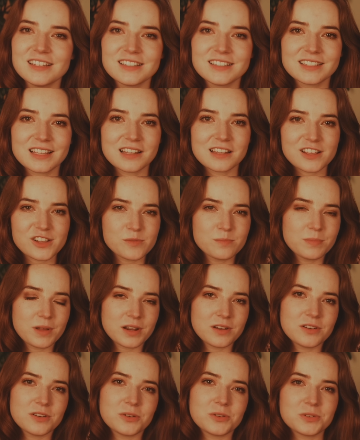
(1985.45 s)
selling
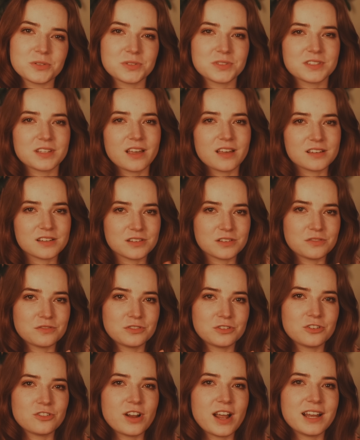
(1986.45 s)
bundles of
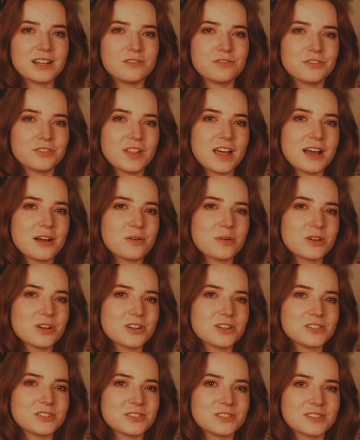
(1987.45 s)
dried
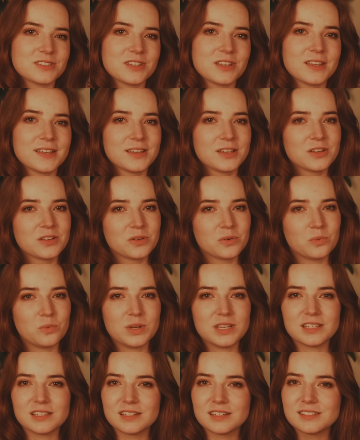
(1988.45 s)
flowers,
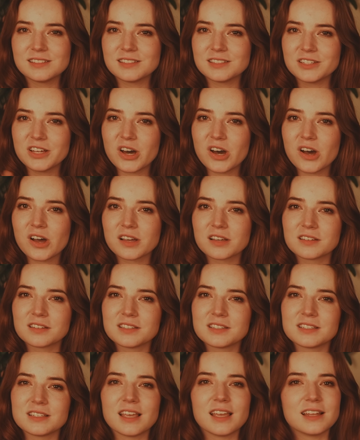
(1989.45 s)
wheat
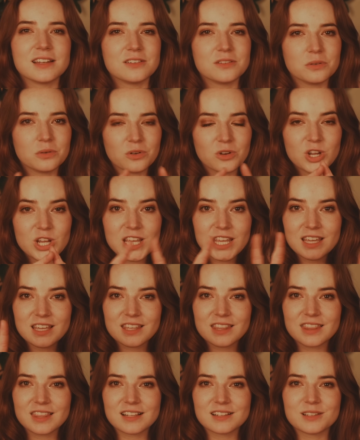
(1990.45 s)
stalks, and
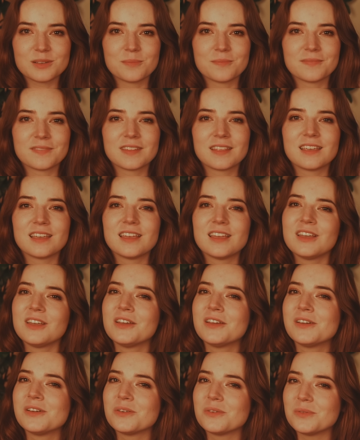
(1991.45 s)
wreaths.
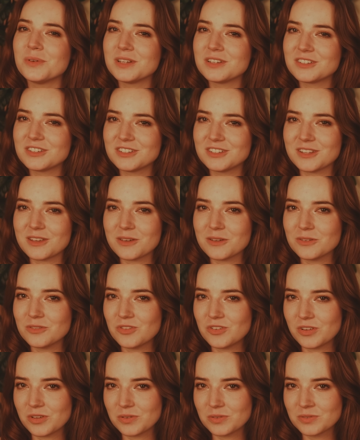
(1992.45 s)
Which do you
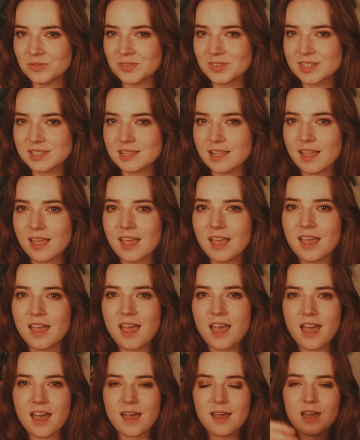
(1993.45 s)
choose?
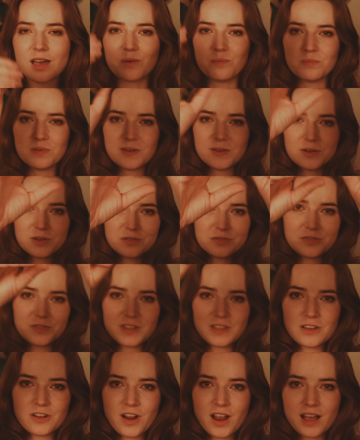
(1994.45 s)
A
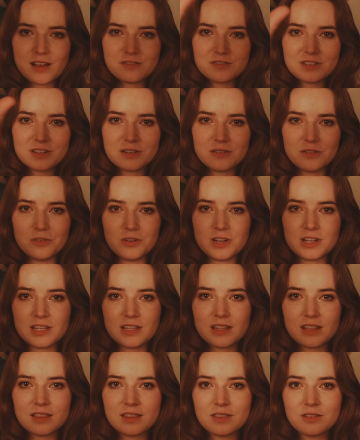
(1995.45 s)
beautifully crafted
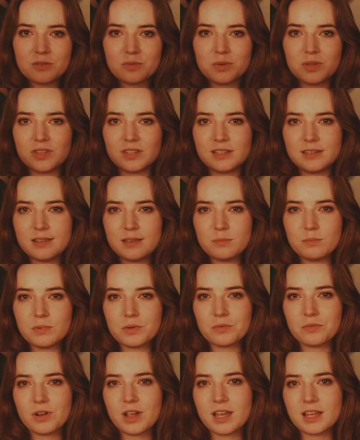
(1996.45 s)
wreath with deep
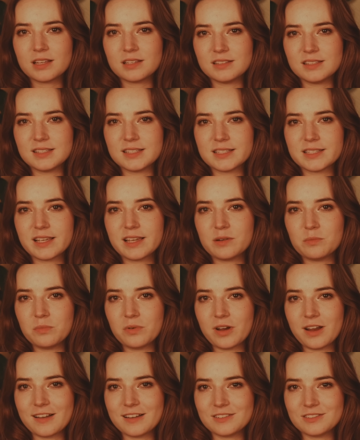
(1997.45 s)
reds and
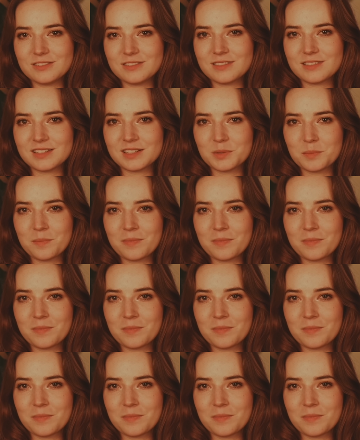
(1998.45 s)
browns,